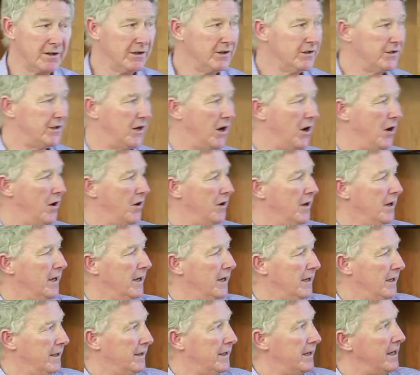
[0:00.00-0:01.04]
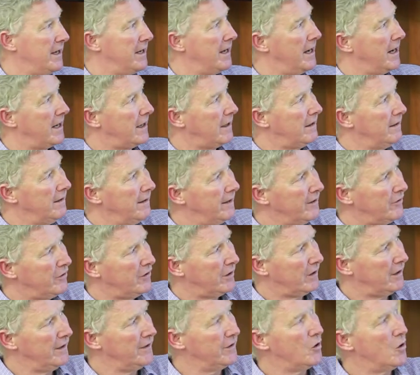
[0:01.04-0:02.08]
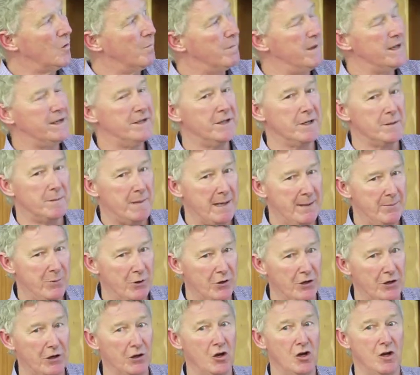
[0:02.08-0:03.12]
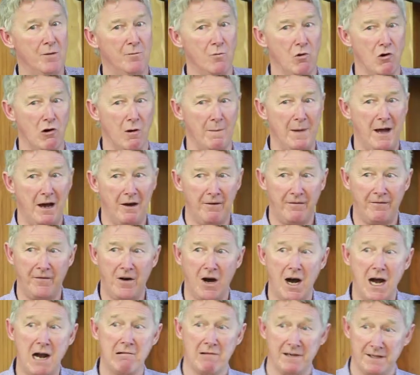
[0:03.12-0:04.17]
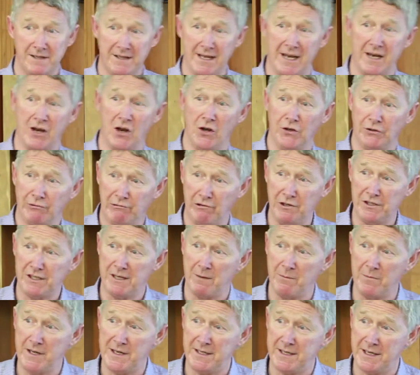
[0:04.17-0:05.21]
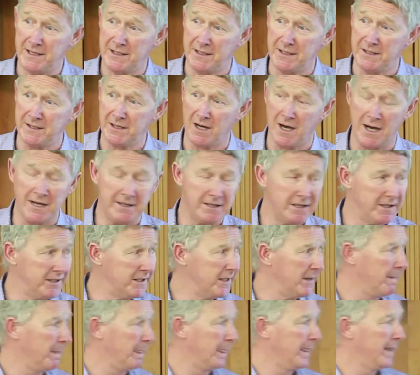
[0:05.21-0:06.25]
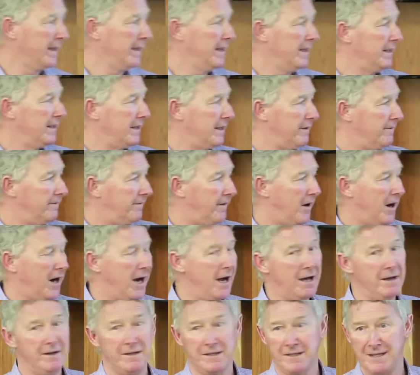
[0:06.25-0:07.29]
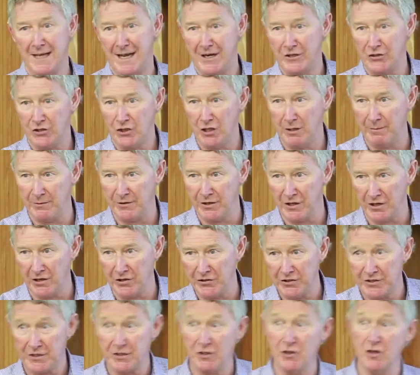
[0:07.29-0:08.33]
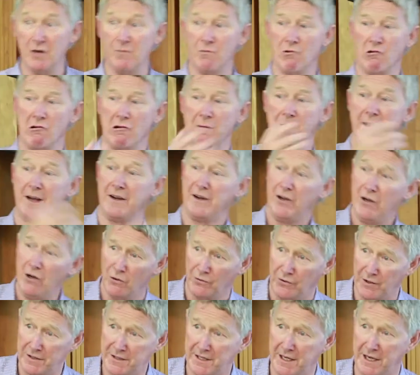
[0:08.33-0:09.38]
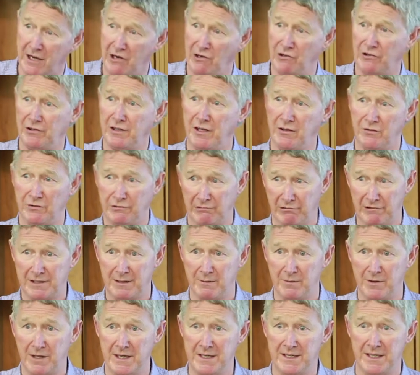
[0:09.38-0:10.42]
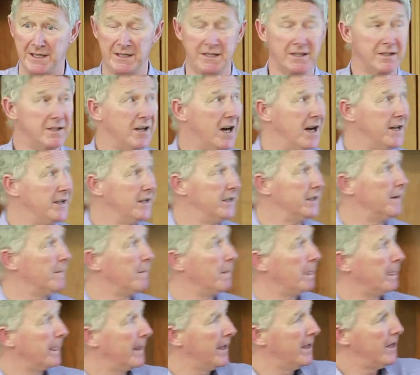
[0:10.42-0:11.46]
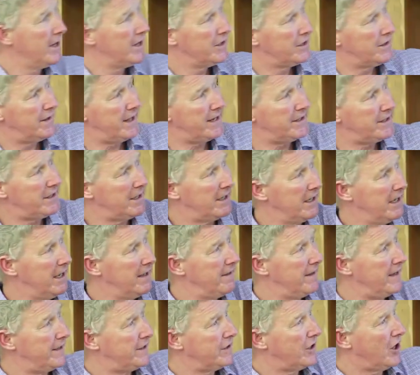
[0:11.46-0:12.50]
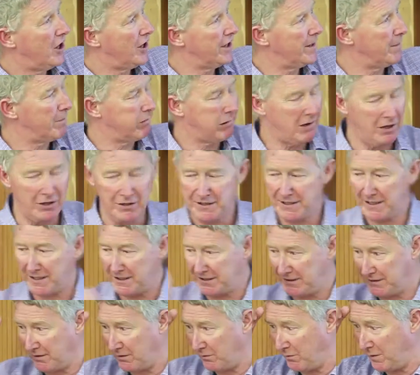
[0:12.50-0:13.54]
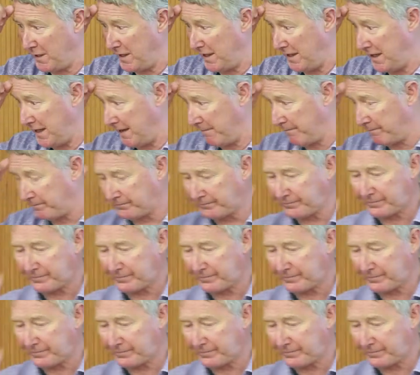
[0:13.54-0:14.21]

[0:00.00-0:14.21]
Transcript: So the uh, clinical, clinical business people can learn more about FHIR as they go through some of these exercises. The FHIR slash terminologists learn more about health as they go th through some of these exercises. So that's a, that's a kind of process that, we, um,